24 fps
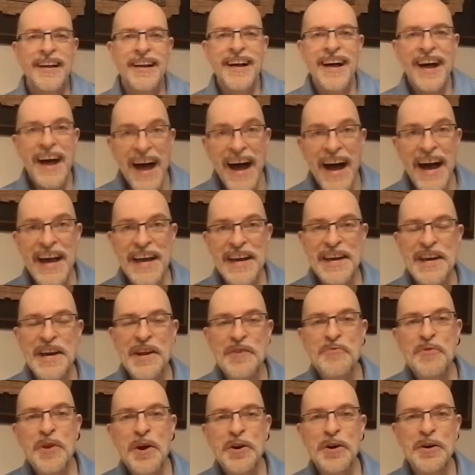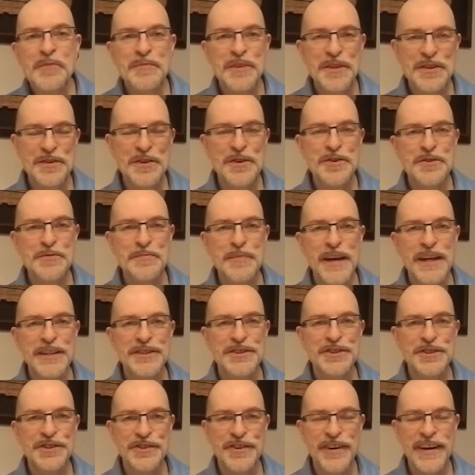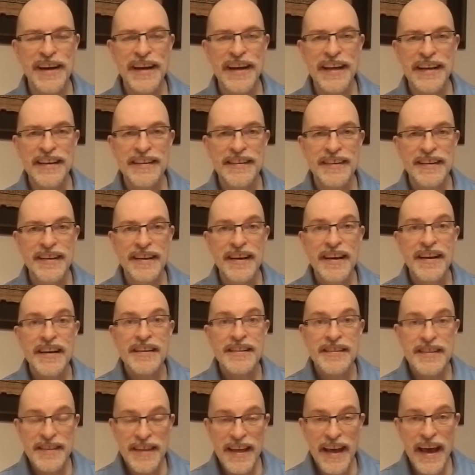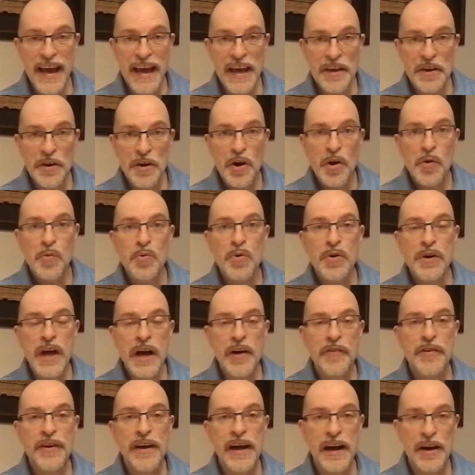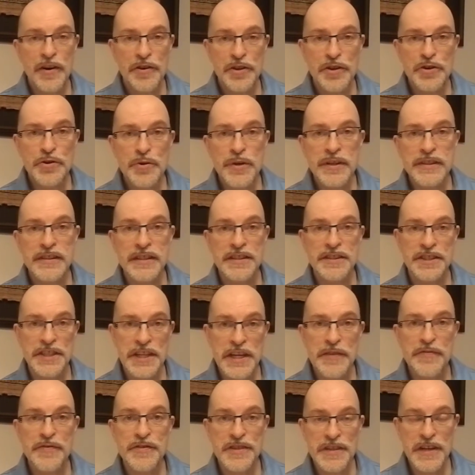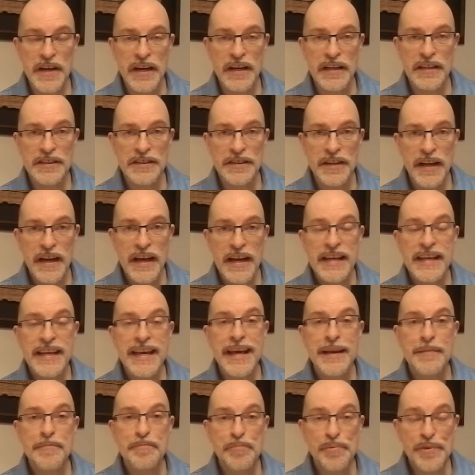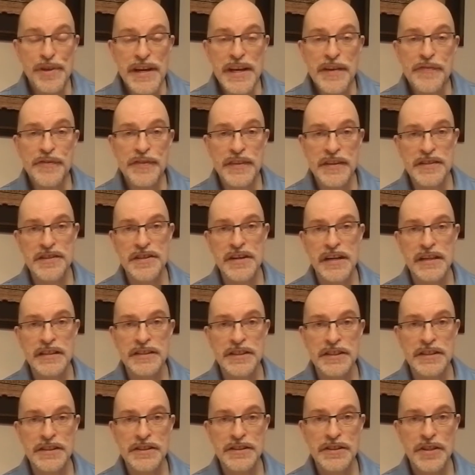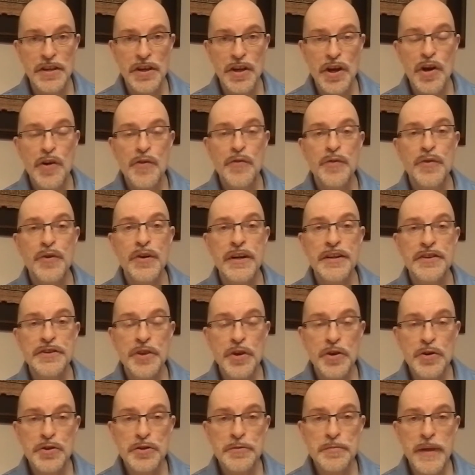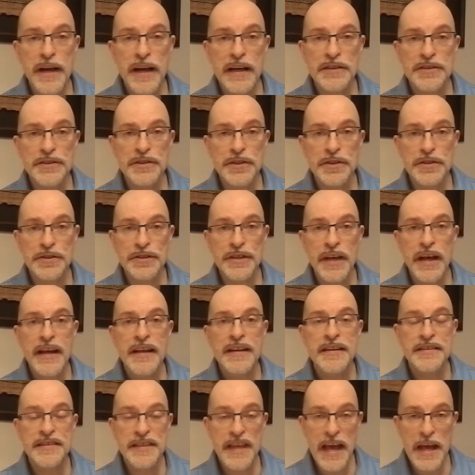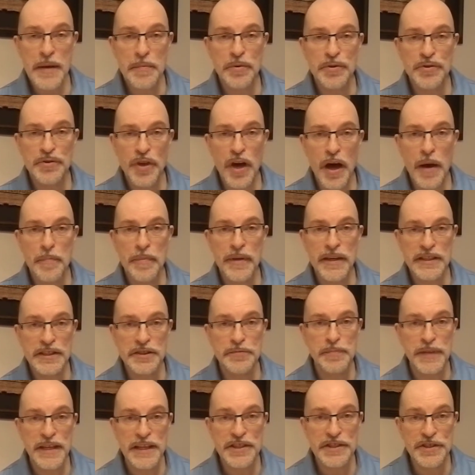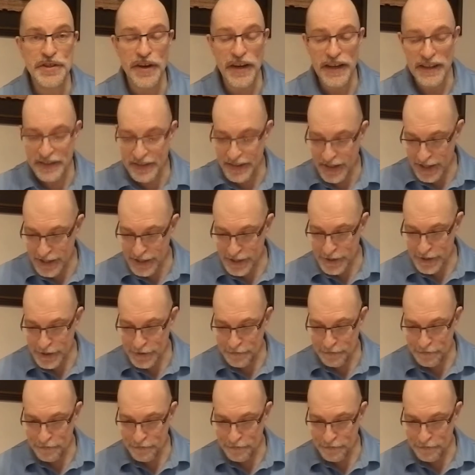Hi, and welcome to Toastmasters training. Today, we'll cover how you as a chief judge can brief the judges for a Toastmasters table topic speech contest.